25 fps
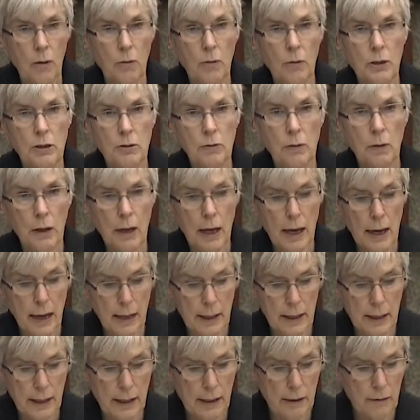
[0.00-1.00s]
which will
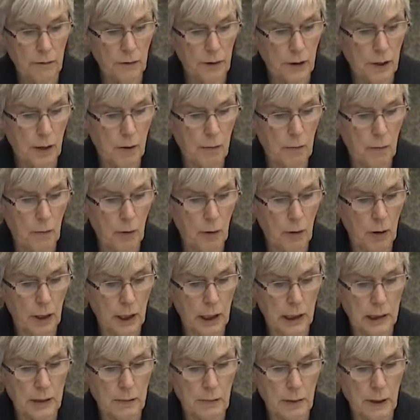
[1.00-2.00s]
add even more
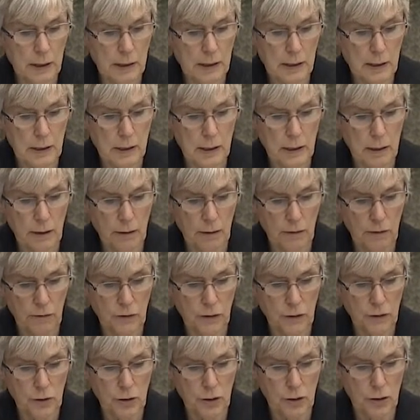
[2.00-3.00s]
expenses in the
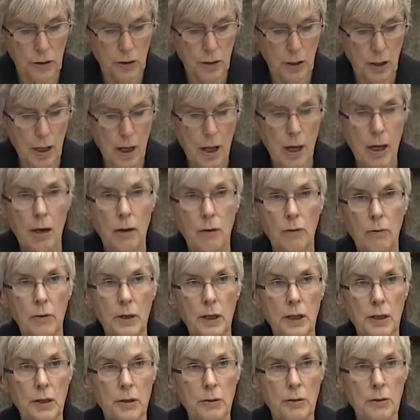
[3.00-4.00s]
future,
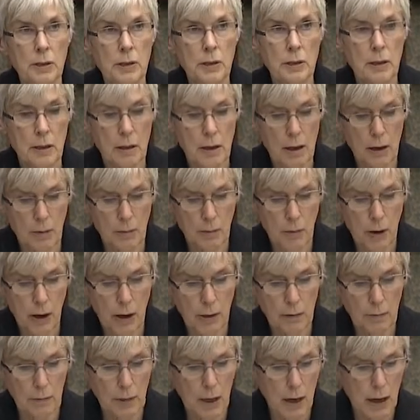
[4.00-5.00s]
reduce their
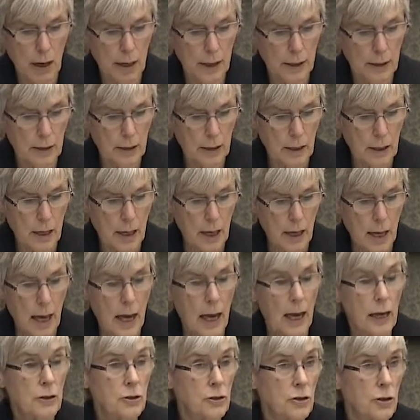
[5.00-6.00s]
bottom line,
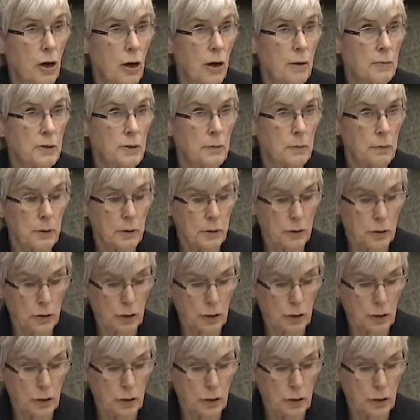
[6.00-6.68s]
and jobs will